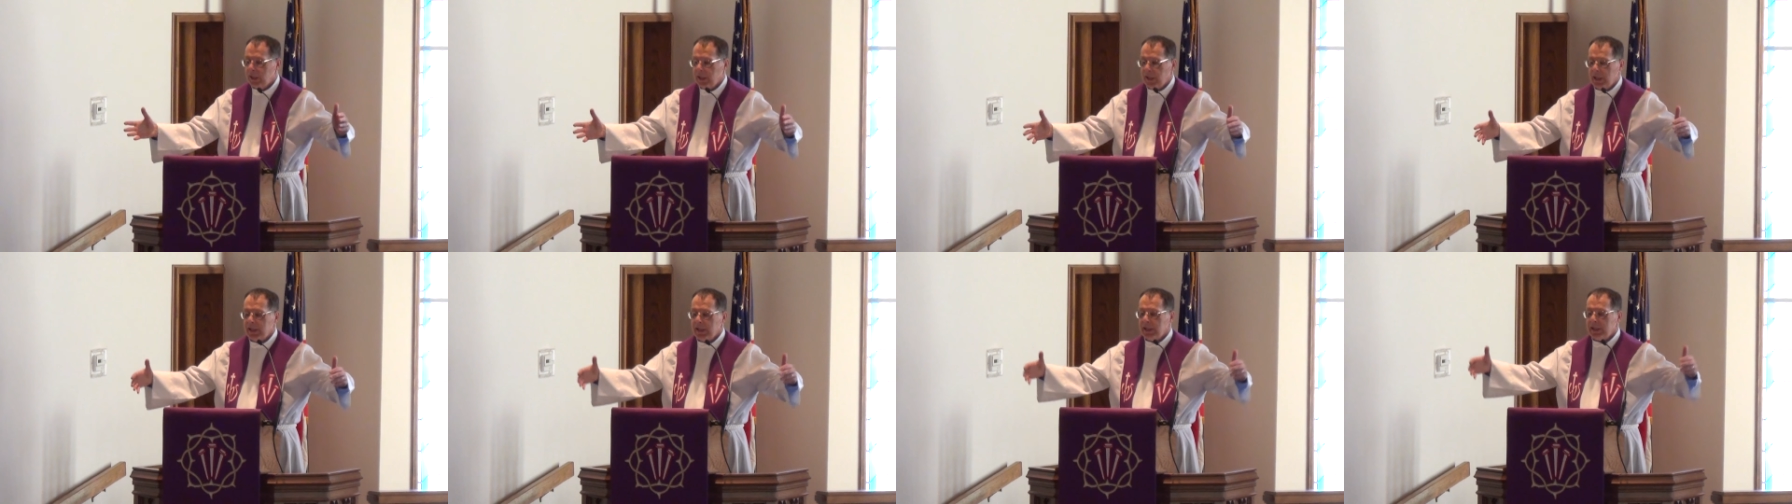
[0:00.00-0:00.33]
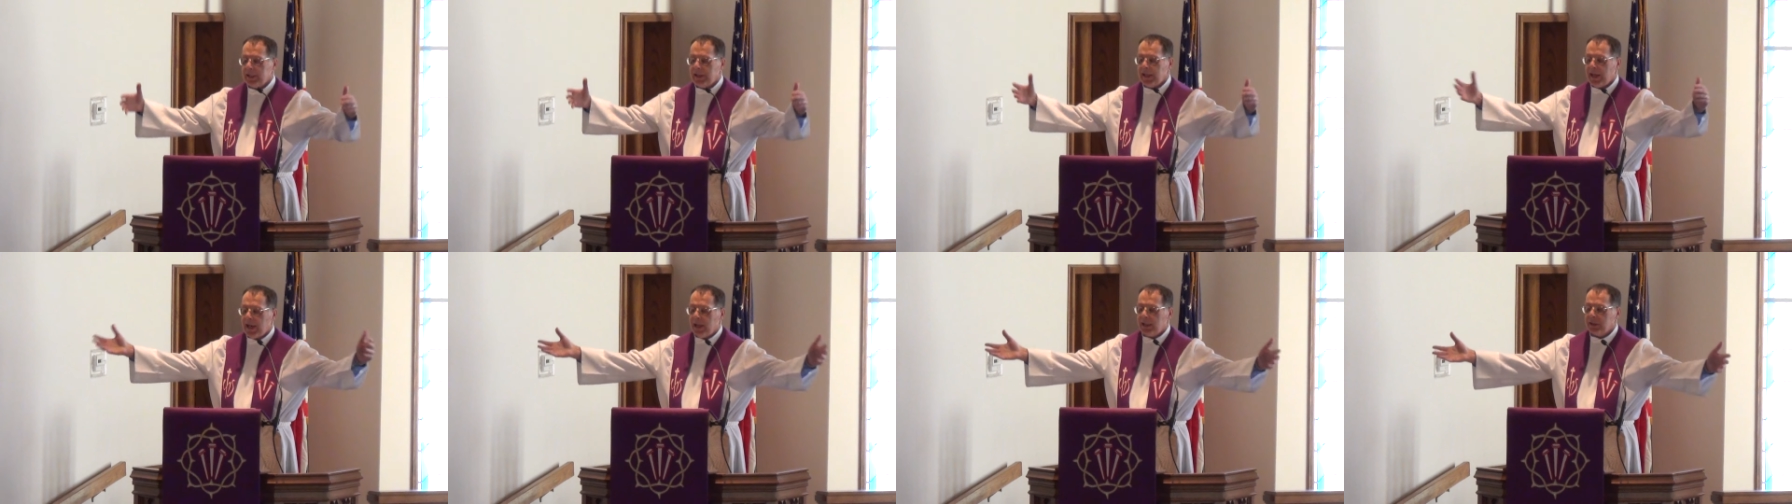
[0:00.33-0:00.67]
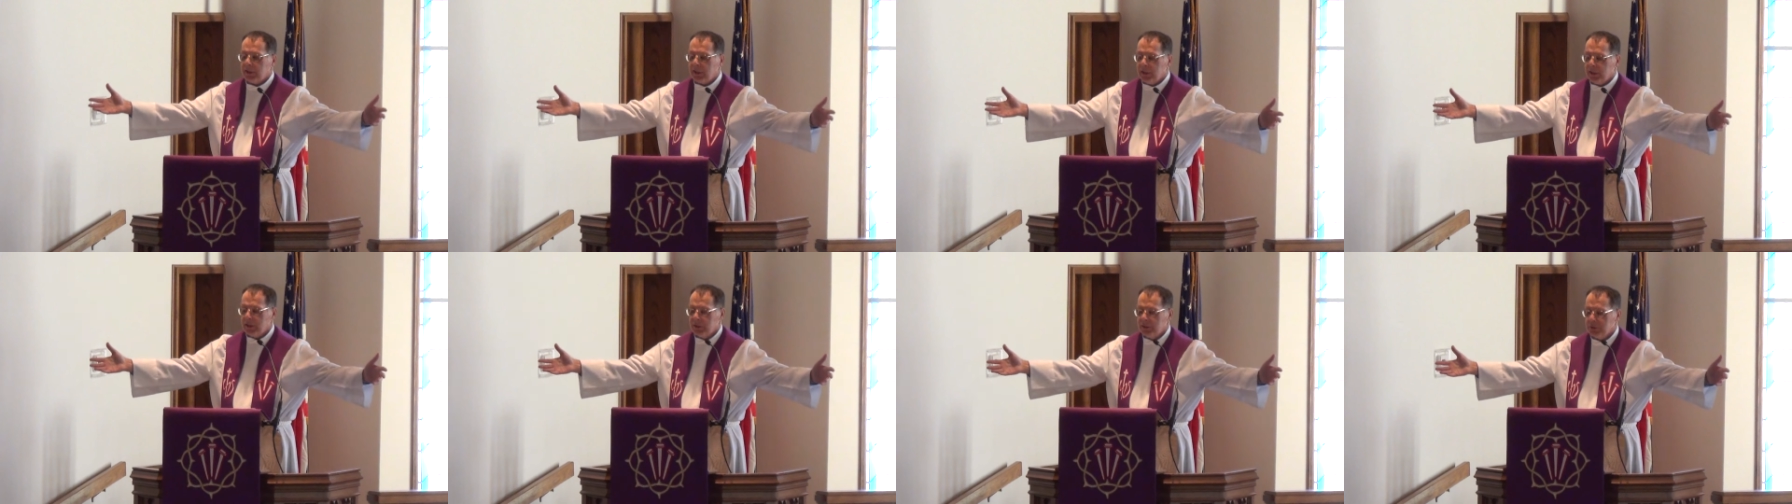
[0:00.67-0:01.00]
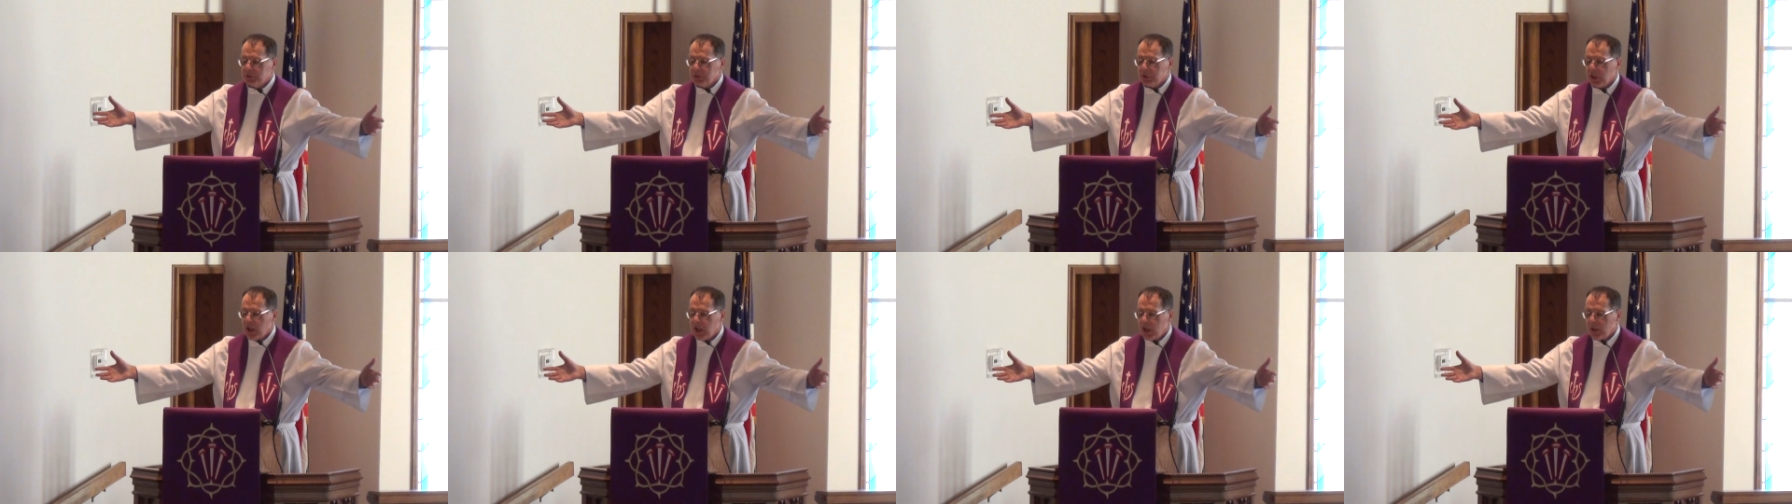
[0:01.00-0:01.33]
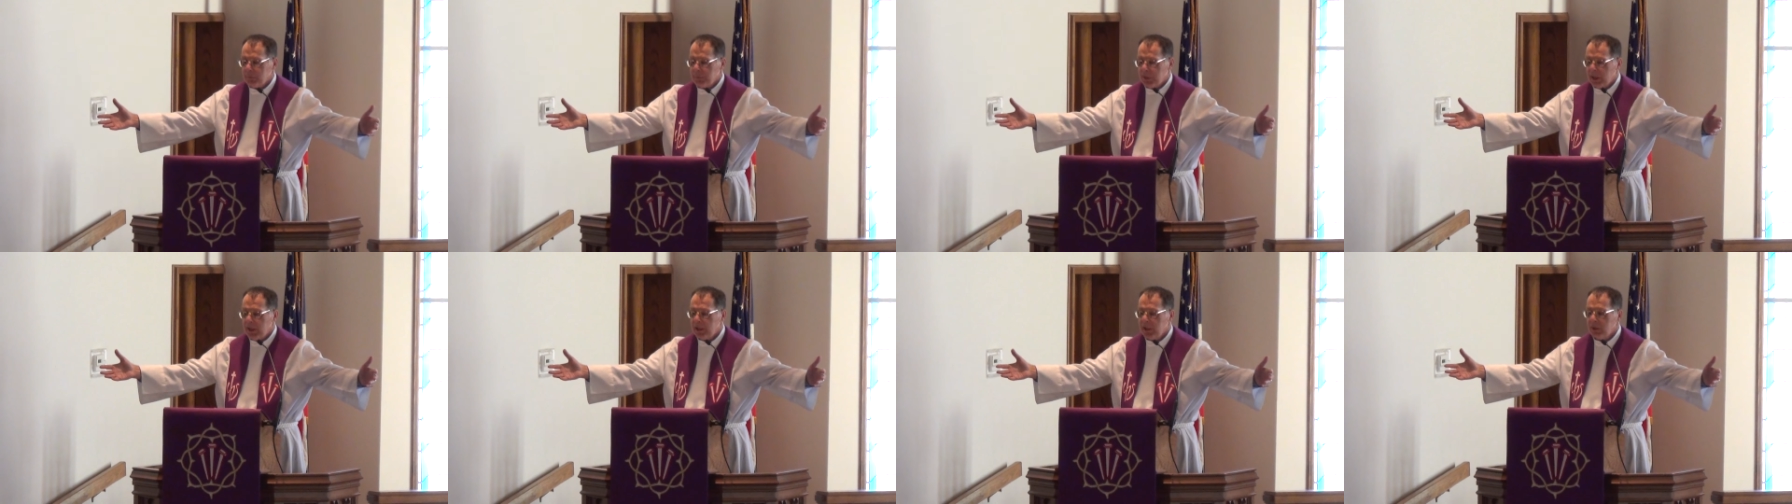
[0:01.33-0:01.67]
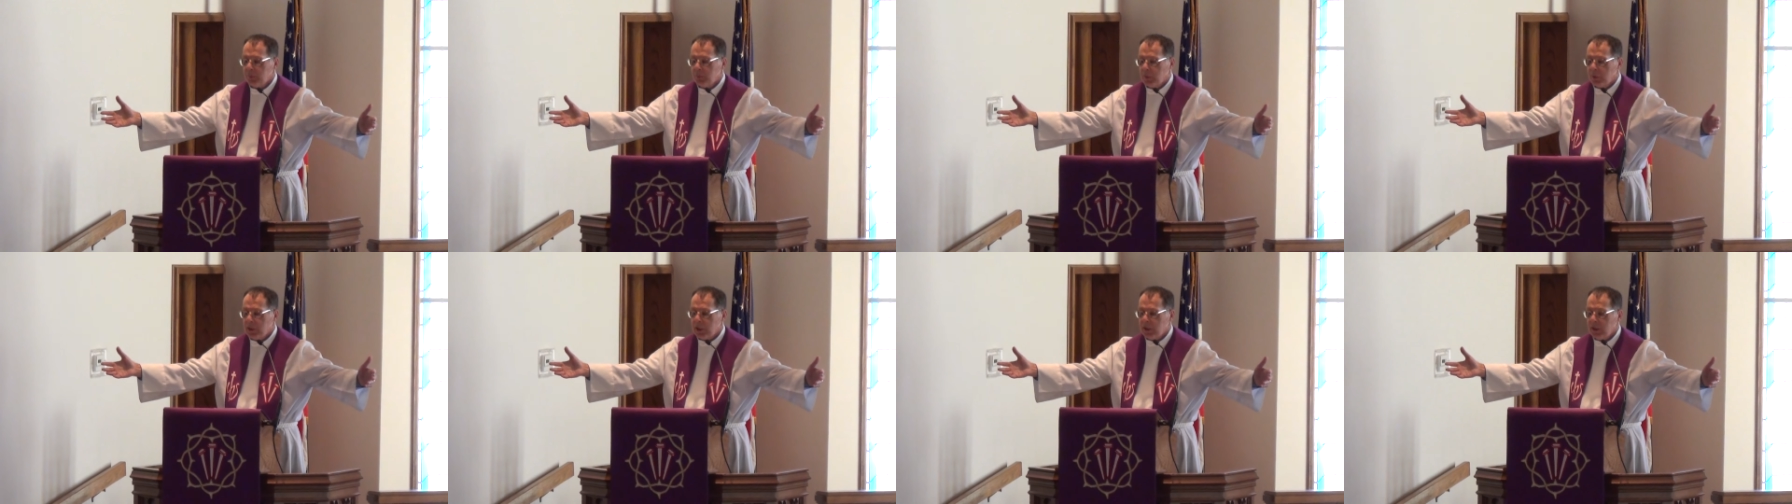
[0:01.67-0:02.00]
and he can't get a job
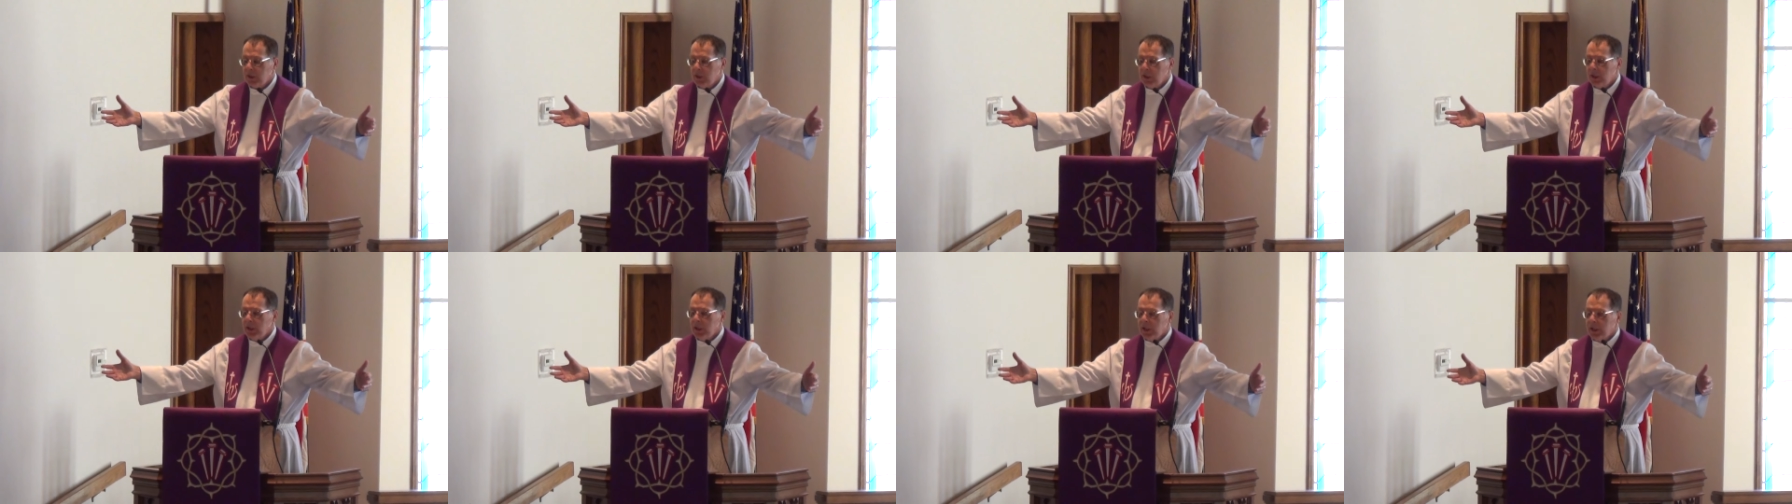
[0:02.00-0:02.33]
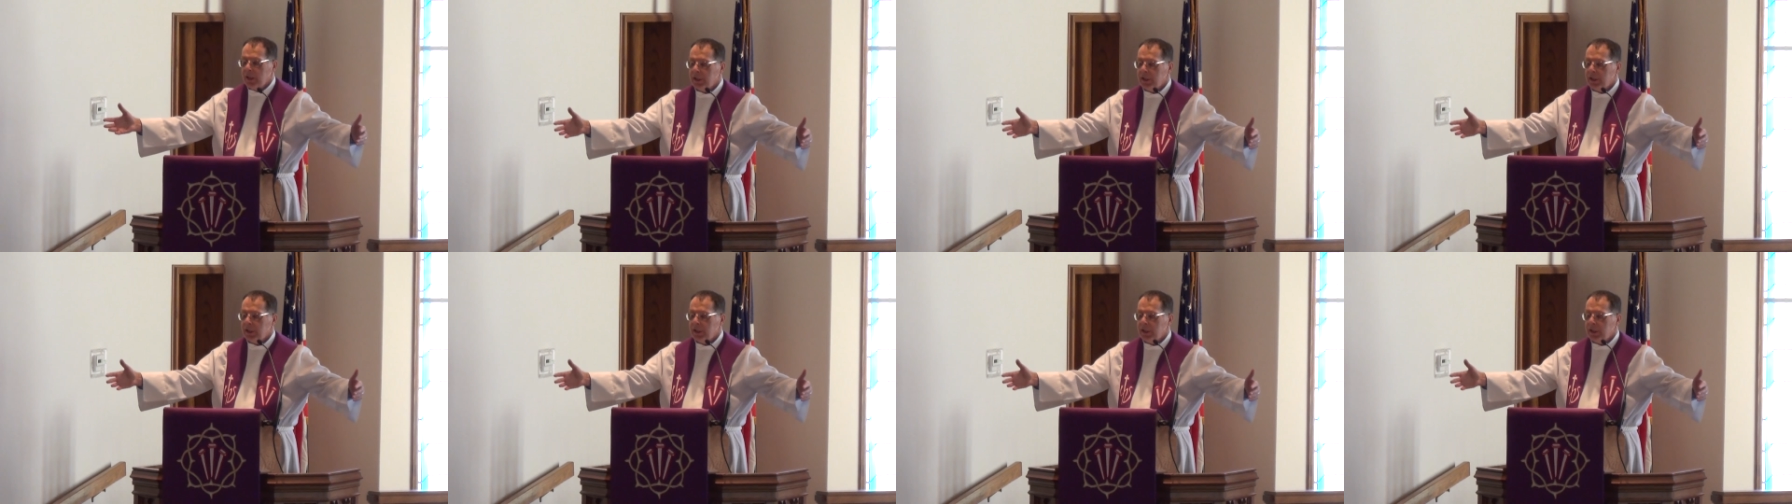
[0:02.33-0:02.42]
anywhere,